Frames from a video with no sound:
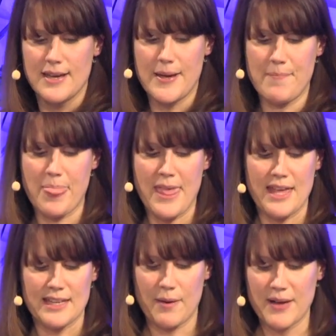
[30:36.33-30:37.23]
Um,
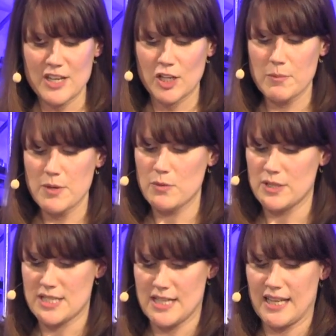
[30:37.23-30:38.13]
now, in a
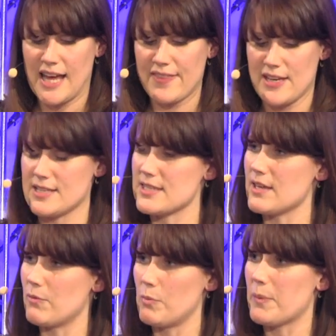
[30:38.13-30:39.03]
community like this,
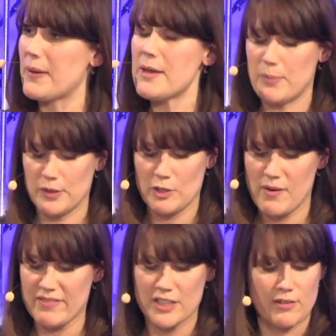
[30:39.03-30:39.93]
there will be people who
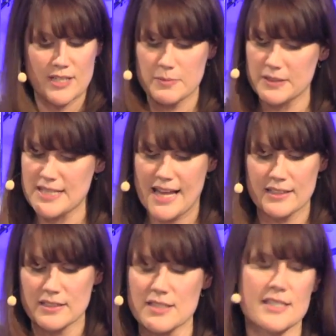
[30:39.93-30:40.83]
have incredible
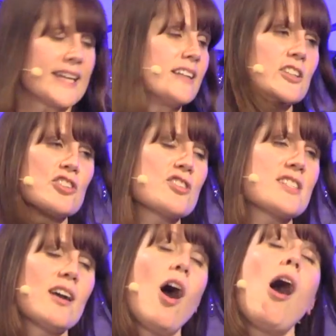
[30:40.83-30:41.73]
talent and skill, and you'll just
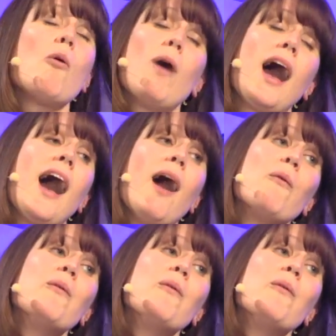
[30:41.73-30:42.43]
think, oh, wow.